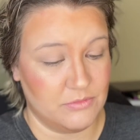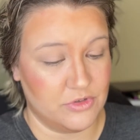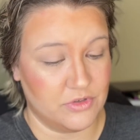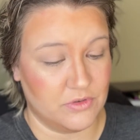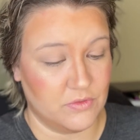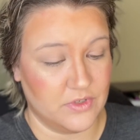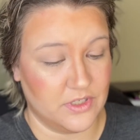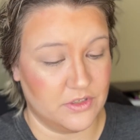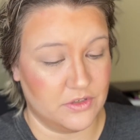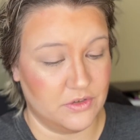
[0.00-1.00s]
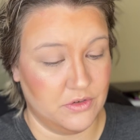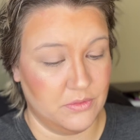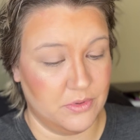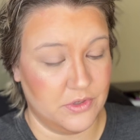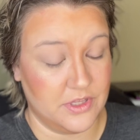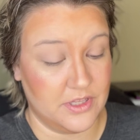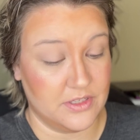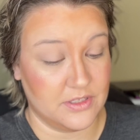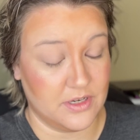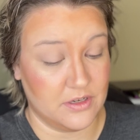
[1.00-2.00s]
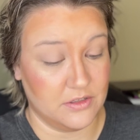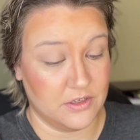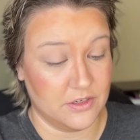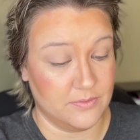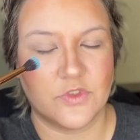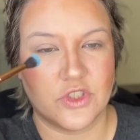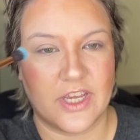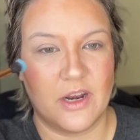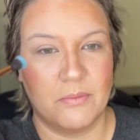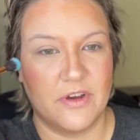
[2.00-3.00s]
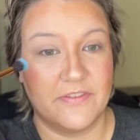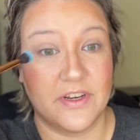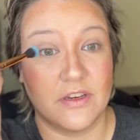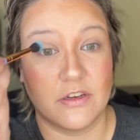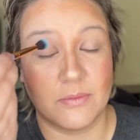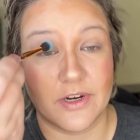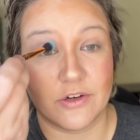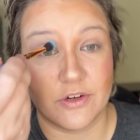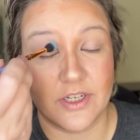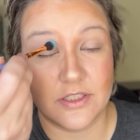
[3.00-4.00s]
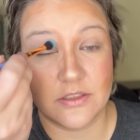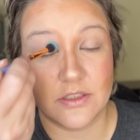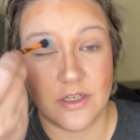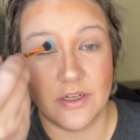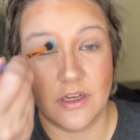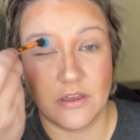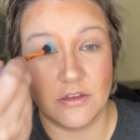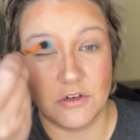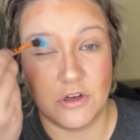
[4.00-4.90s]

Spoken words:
just going to put this color, just kind of buff it into my crease and a little